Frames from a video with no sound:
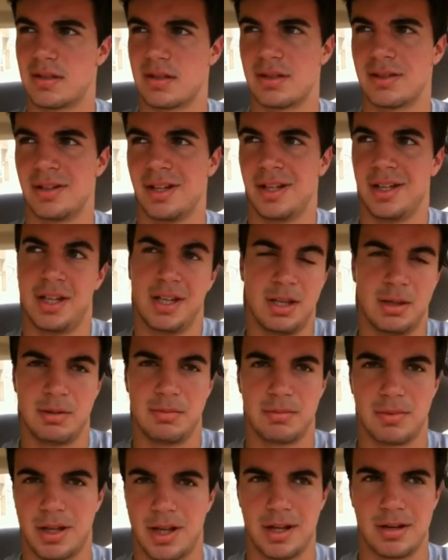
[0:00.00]
And
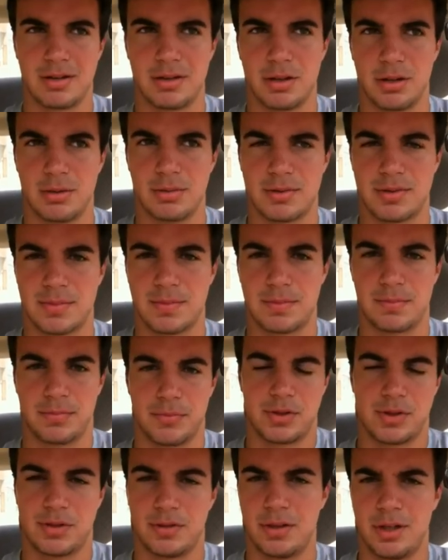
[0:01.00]
I don't know, it's
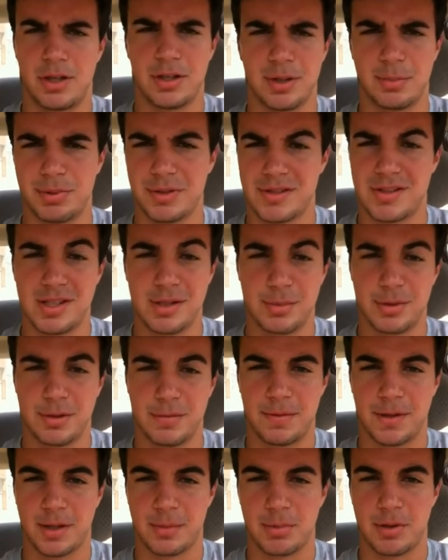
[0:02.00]
all the placebo
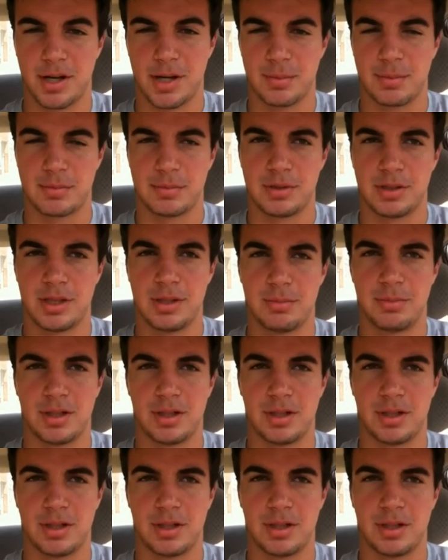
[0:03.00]
effect probably,